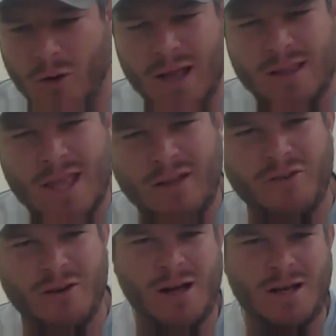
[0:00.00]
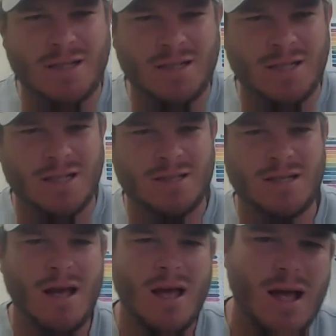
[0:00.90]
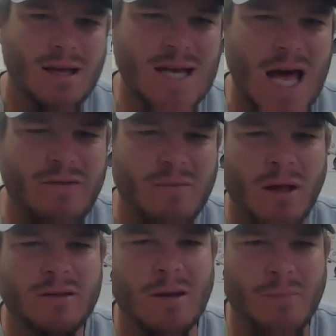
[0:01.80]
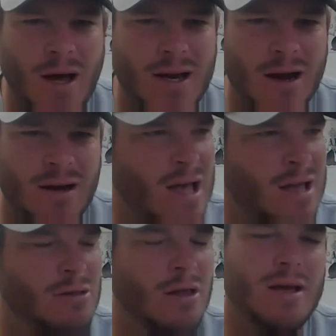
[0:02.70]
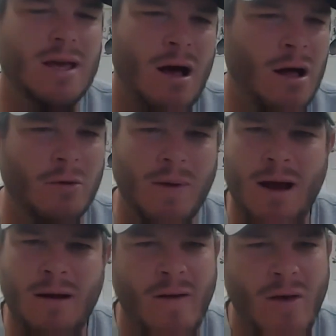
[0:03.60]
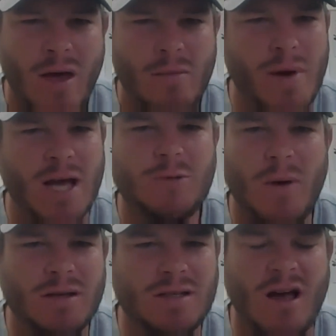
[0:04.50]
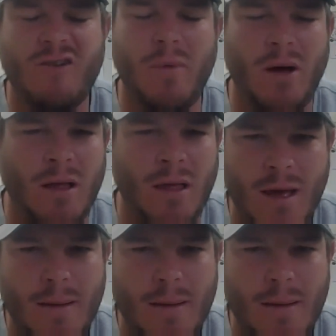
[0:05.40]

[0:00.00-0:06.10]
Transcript: a, great thing for us it's just it's kind of a melting pot here and, and you look at all around baseball softball